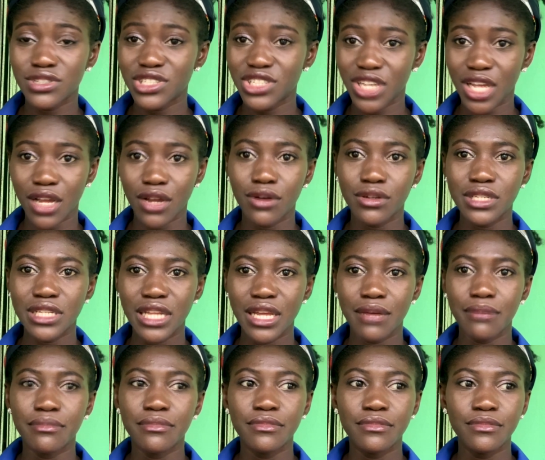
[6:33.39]
check on
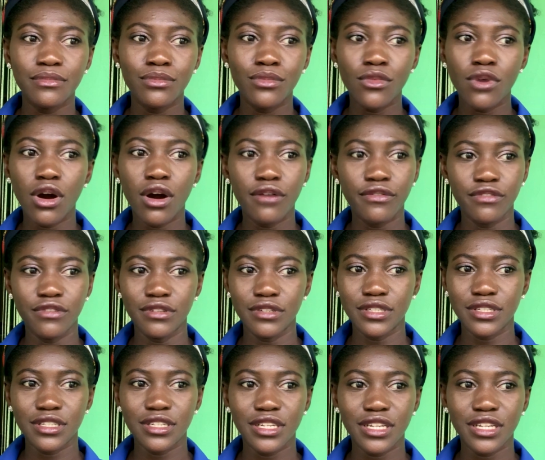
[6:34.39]
them more often.